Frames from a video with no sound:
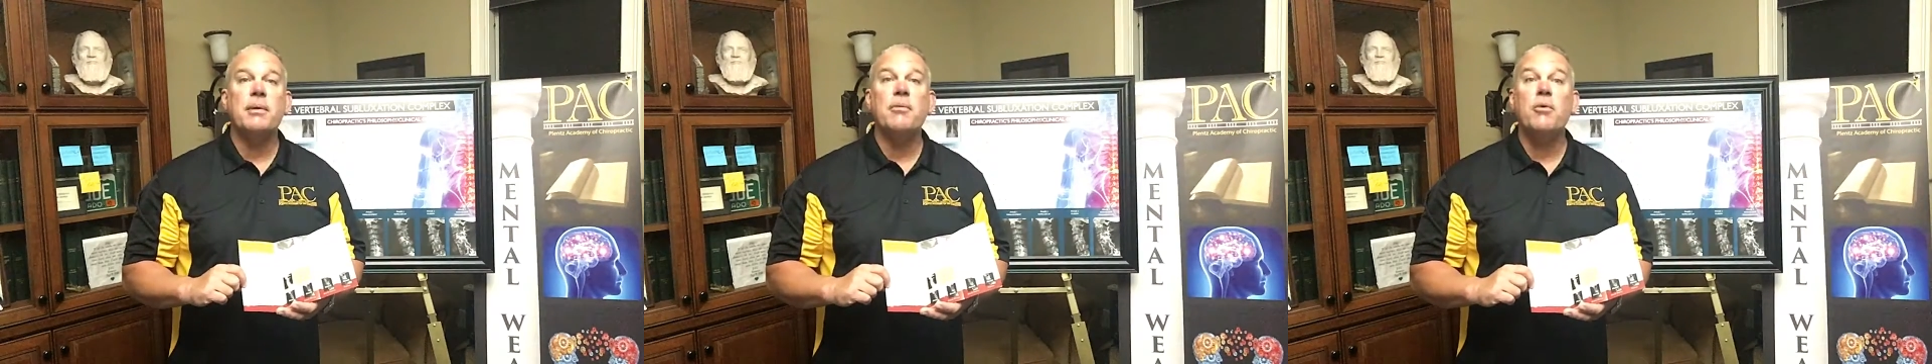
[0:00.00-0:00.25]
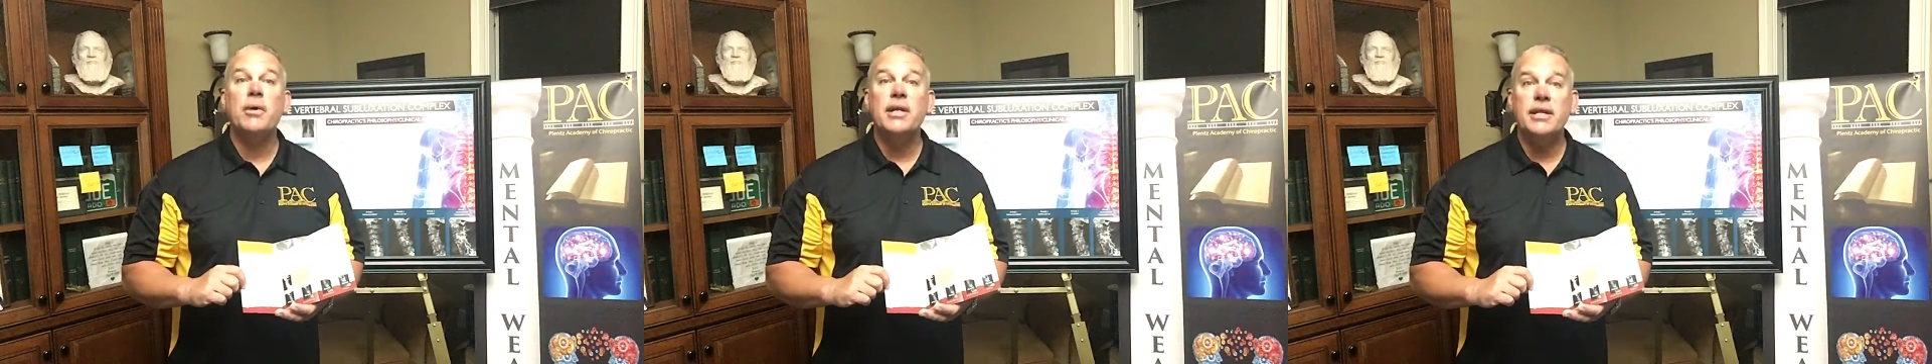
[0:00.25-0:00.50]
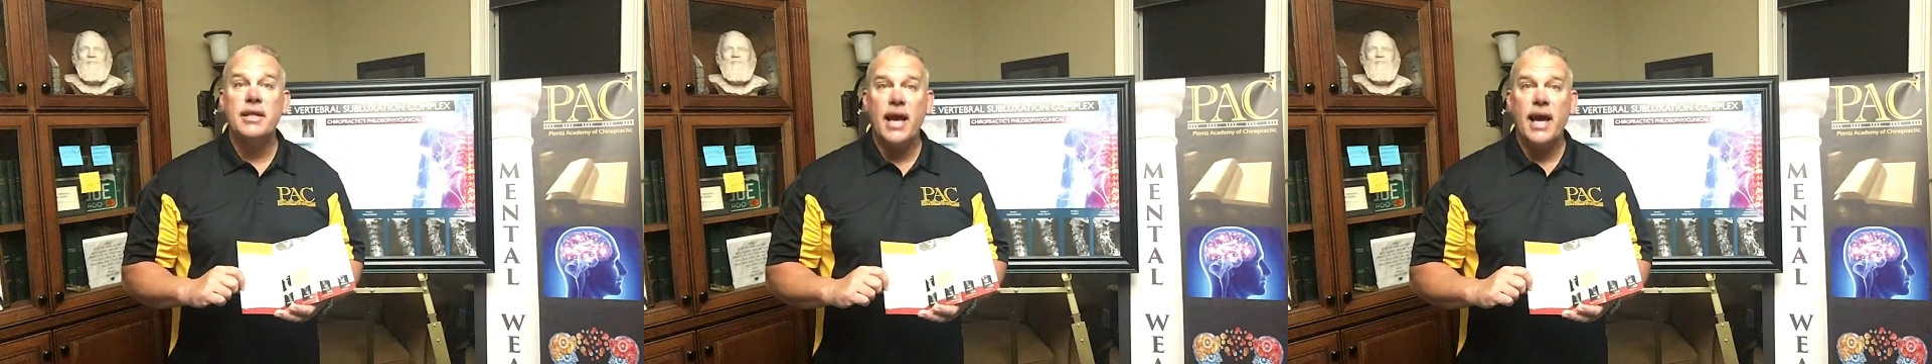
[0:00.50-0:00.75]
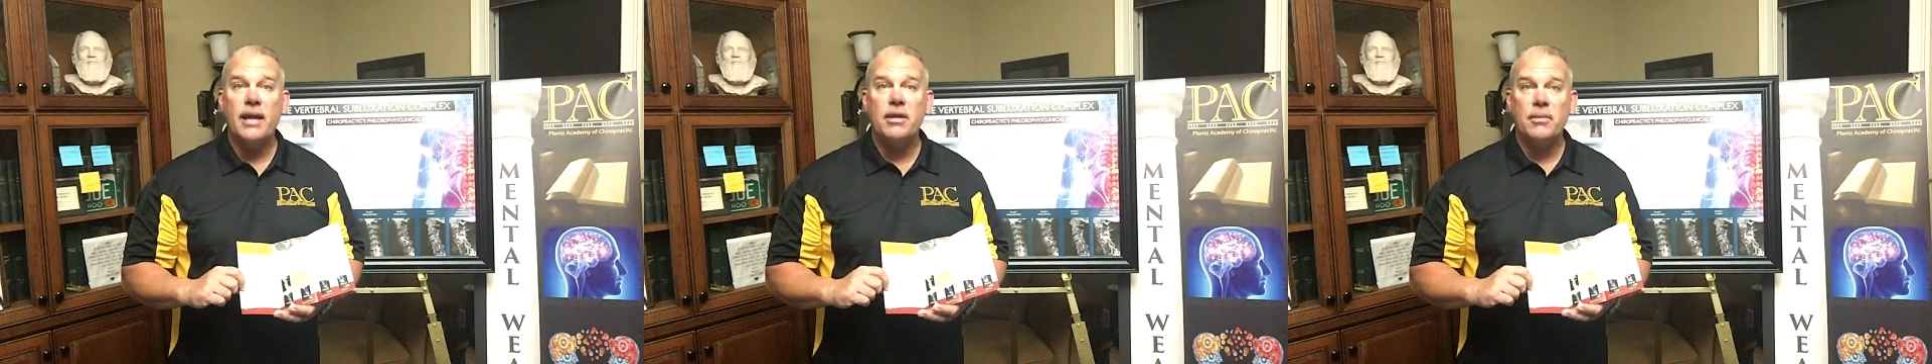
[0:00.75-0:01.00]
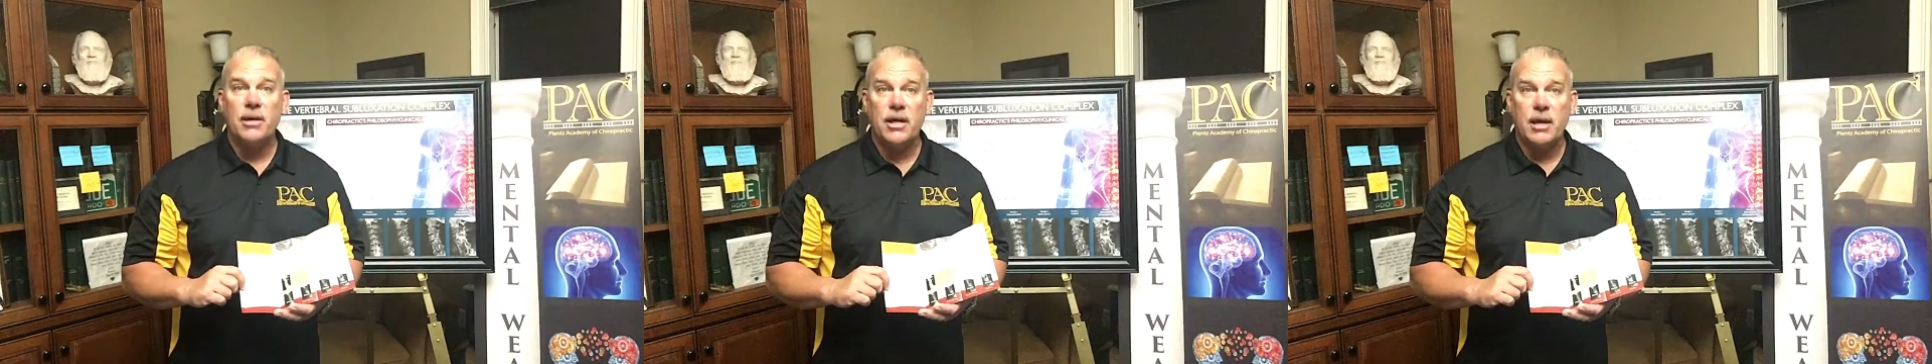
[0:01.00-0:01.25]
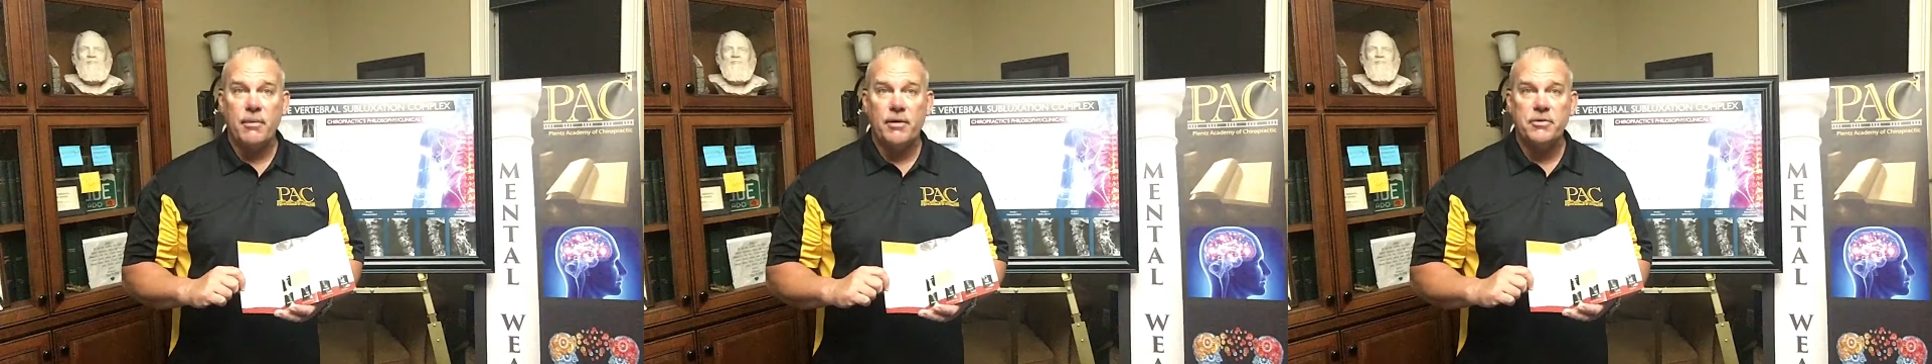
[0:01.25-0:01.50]
Remember when we did that? You about
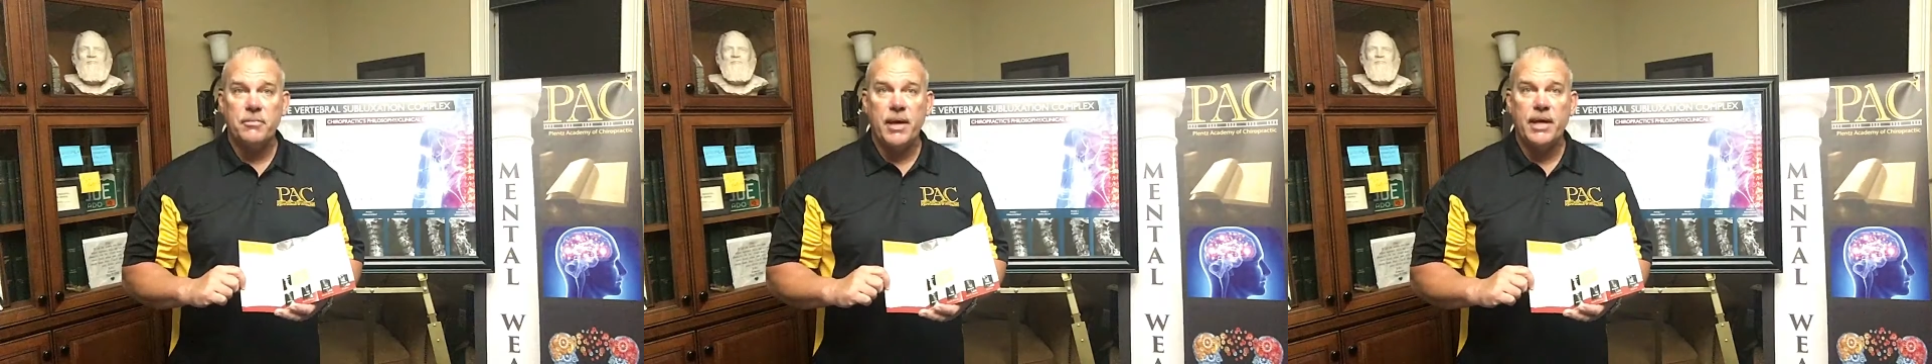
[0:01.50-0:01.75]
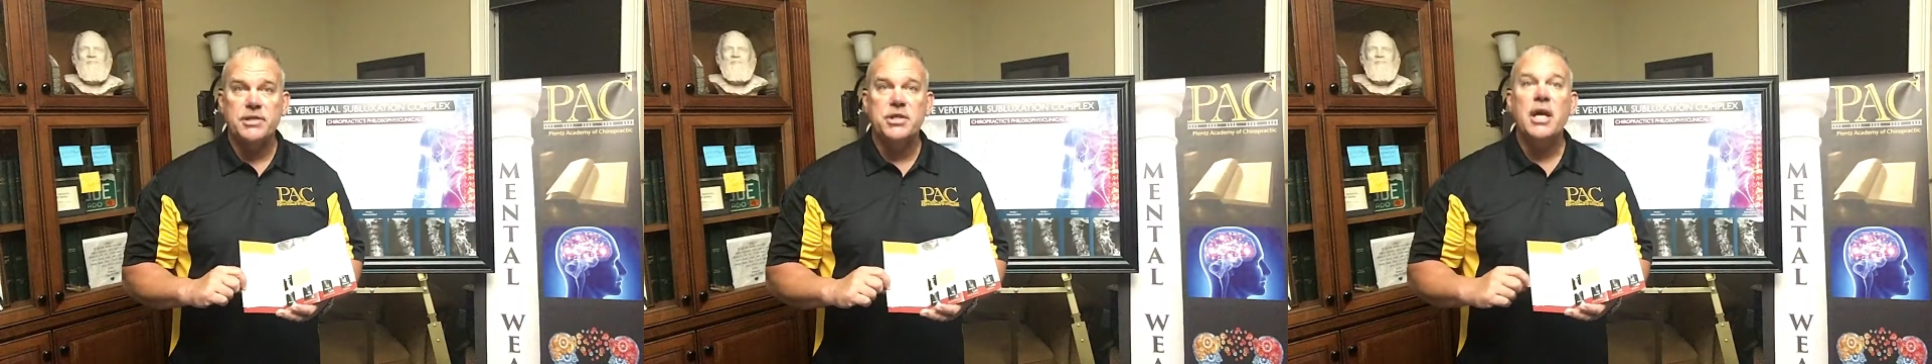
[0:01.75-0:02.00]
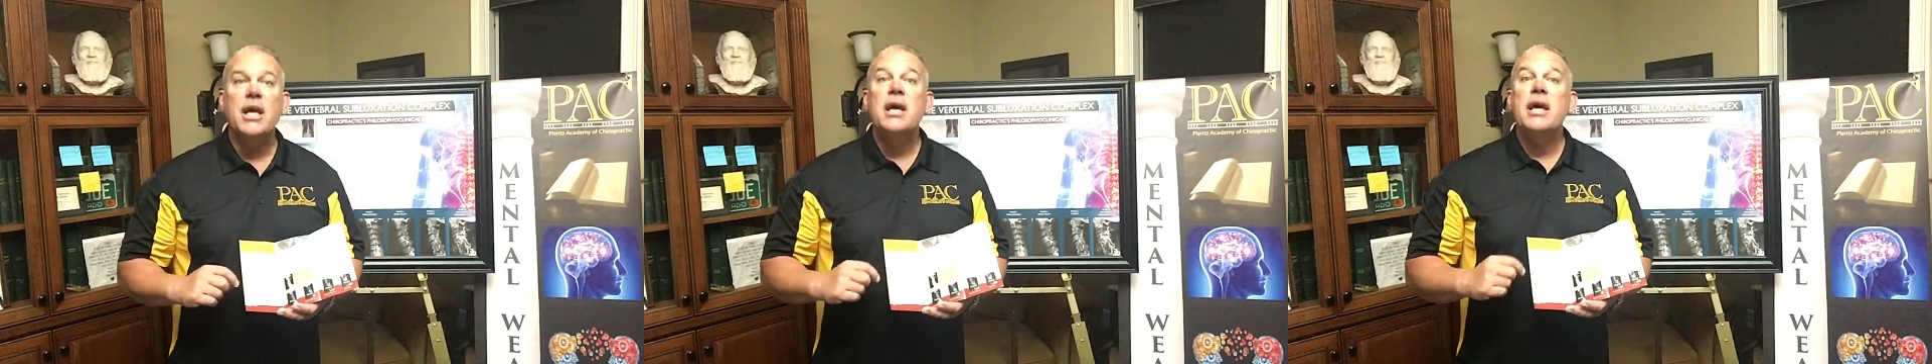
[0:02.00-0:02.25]
came off the bench.